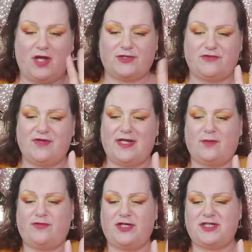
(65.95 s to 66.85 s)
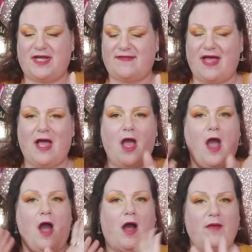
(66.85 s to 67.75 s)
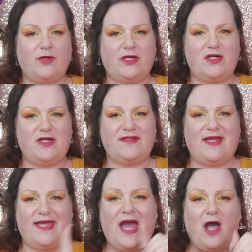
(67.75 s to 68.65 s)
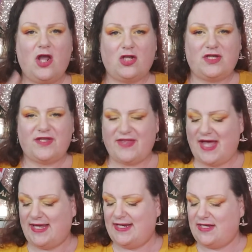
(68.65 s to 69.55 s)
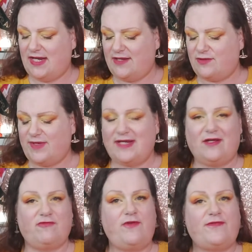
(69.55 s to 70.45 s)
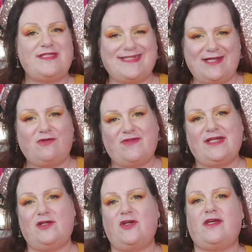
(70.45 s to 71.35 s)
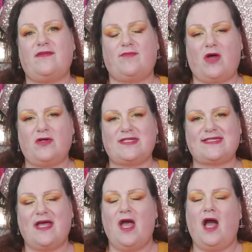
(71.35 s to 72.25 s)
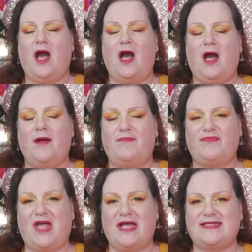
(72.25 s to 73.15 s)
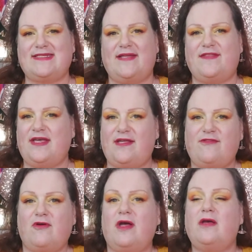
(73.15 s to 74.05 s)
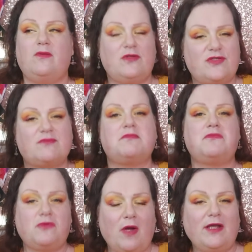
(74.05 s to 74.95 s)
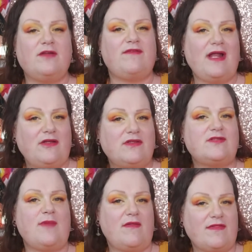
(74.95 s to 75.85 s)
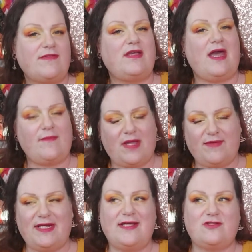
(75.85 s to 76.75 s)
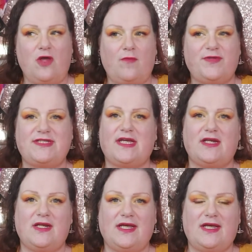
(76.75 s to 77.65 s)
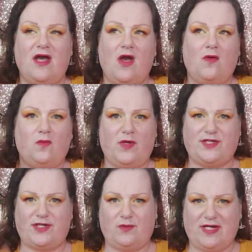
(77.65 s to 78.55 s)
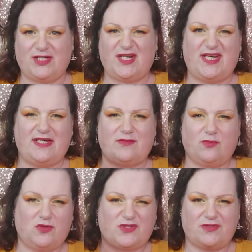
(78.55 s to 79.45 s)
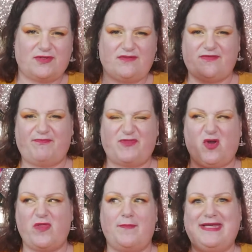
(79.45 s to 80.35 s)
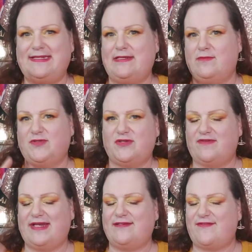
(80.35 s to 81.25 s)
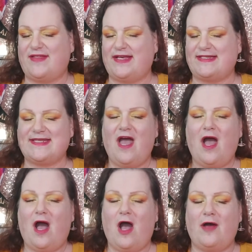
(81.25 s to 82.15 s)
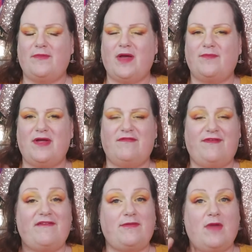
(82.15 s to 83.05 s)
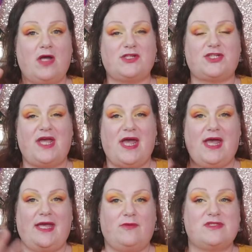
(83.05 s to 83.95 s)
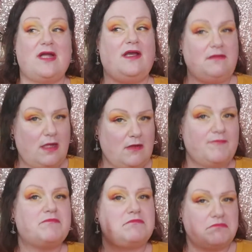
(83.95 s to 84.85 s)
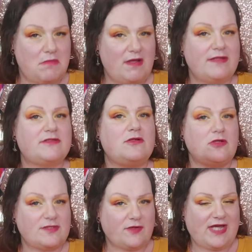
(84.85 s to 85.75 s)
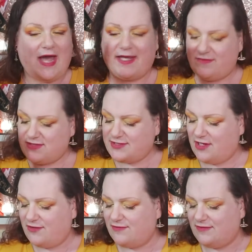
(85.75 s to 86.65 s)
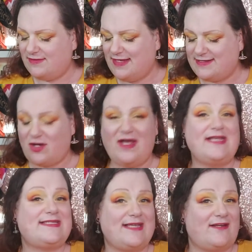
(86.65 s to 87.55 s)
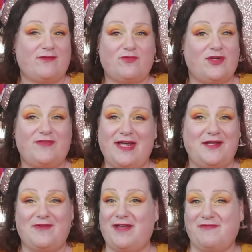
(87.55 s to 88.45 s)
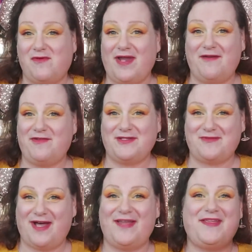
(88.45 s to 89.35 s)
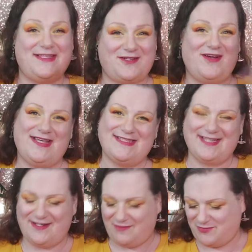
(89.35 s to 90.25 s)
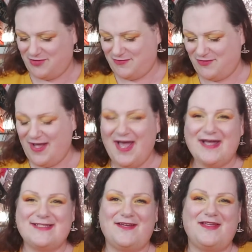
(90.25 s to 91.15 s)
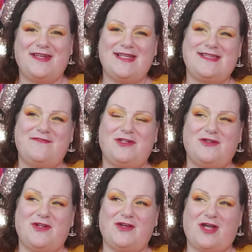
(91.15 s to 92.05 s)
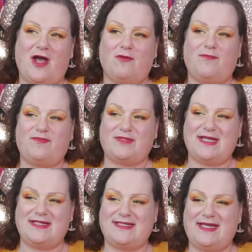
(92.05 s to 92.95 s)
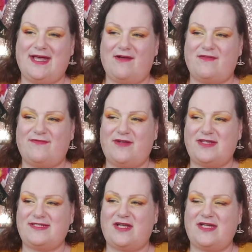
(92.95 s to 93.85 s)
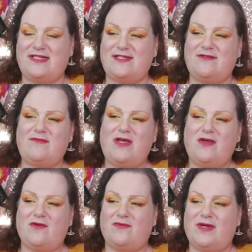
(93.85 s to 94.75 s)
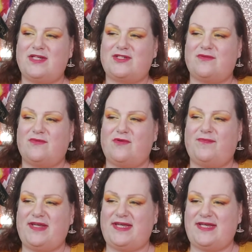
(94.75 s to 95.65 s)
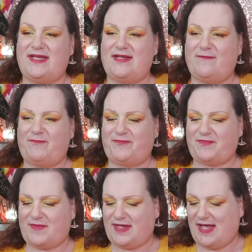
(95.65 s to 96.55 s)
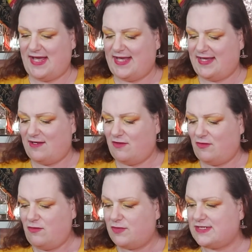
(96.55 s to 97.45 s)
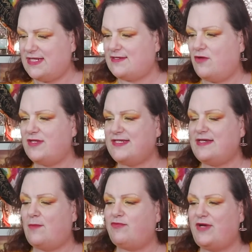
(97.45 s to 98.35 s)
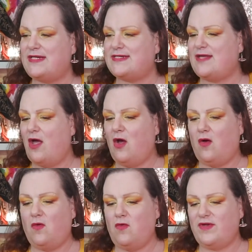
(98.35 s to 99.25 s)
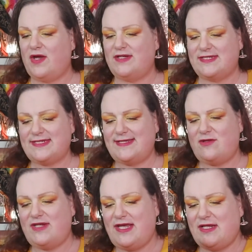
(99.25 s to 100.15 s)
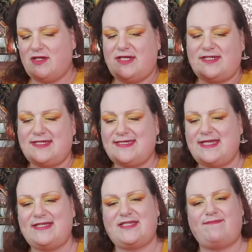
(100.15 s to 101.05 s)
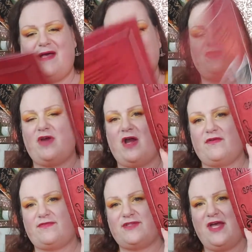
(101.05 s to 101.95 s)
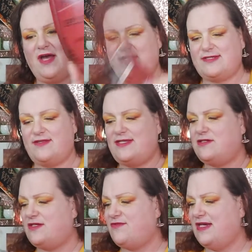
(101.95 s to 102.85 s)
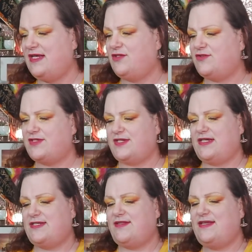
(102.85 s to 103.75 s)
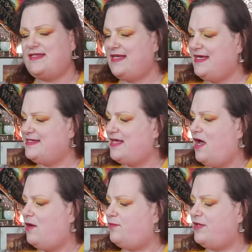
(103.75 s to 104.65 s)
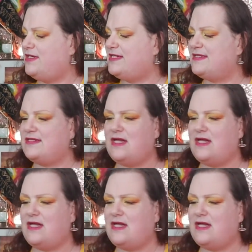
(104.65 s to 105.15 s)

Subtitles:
I do really appreciate that. I'm not going to look at that yet. I'll look at that in a little bit. Now, Rufus did already look in the box and said that he thought it was quite good value this month. Yeah, I mean, he's not particularly witchy. He's more sort of on the medium sort of end of things, but very much he was like, no, it looks okay. So it's got his seal of approval anyway. For whatever it's worth, it's got his seal of approval. So then let's have a little look. I will take out the first item, which will be a, oh, what's this? Oh, this is our print. Oh, now it does say on here, look, it does say Spellcraft. So this looks really interesting. So this is our print.